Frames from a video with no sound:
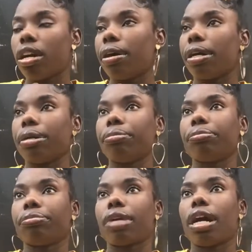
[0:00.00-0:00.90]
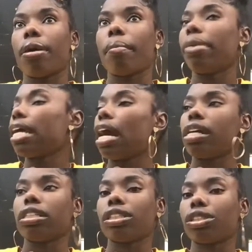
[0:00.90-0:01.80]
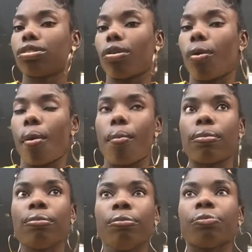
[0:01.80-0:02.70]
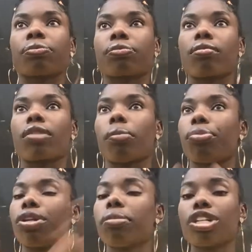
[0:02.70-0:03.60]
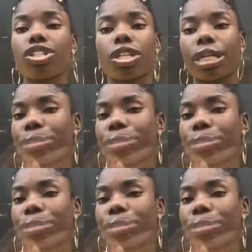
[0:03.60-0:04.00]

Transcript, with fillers: Um but yeah, so pretty much